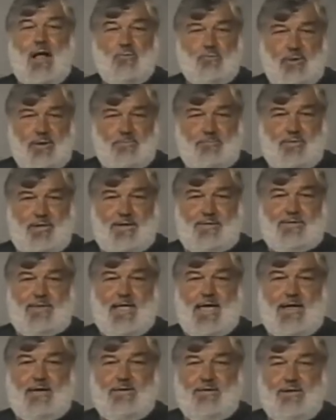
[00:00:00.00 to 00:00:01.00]
I'll
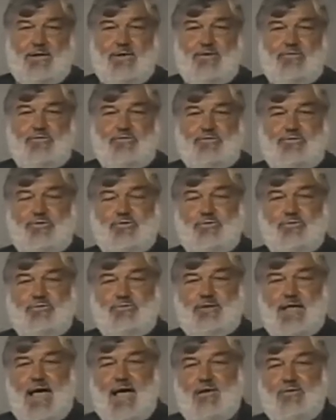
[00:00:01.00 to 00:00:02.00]
repeat that. Is
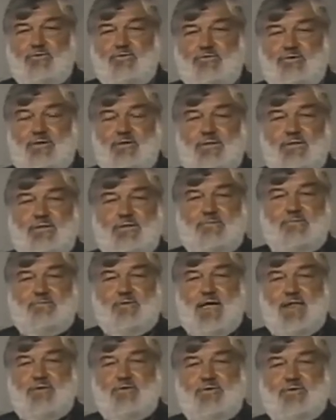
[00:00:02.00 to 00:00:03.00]
2,000
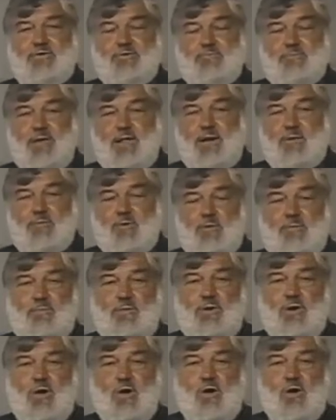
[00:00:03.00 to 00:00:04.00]
the vendor
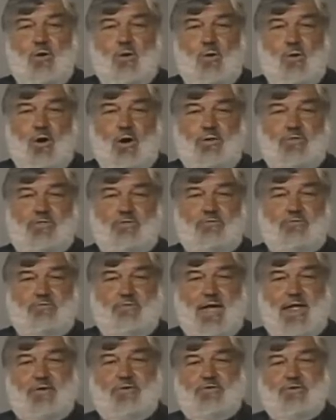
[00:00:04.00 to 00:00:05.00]
minimum or
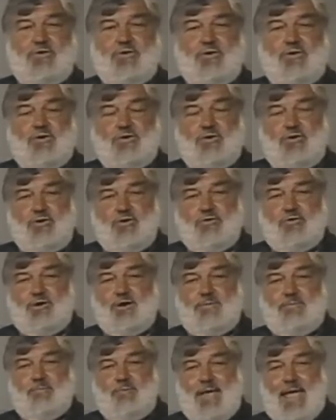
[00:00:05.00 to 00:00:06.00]
the vendor
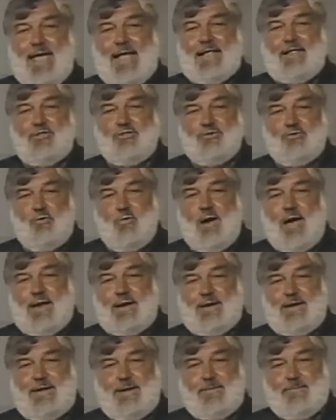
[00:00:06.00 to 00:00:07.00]
unit package
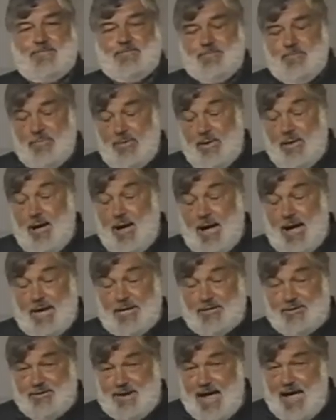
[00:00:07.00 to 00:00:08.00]
quantity?
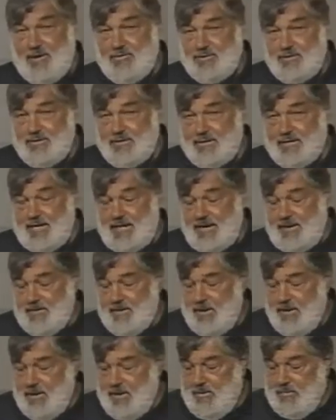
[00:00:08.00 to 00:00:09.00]

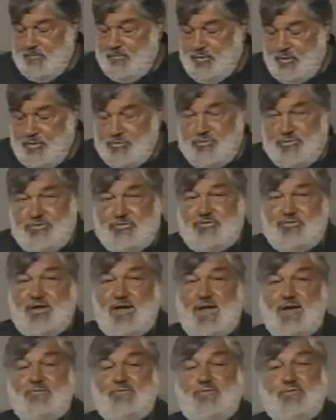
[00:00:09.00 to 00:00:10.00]
Undoubtedly,
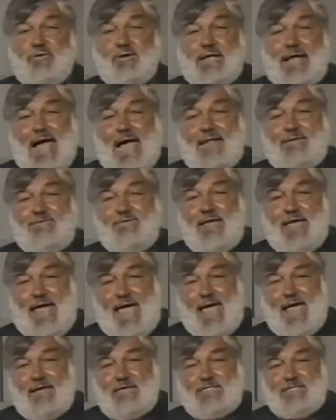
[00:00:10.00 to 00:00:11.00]
purchasing forgot
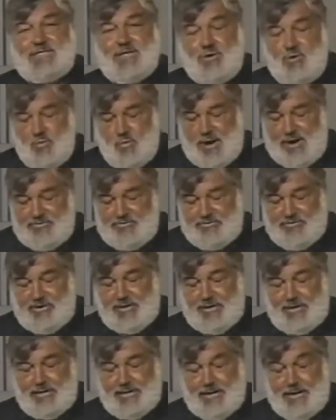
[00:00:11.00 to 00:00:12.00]
to ask the
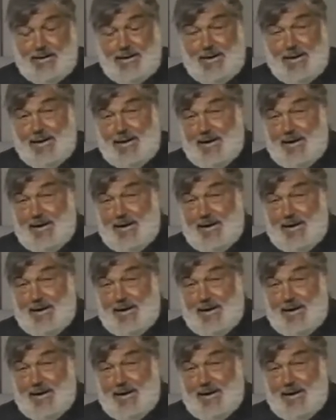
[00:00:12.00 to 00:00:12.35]
question,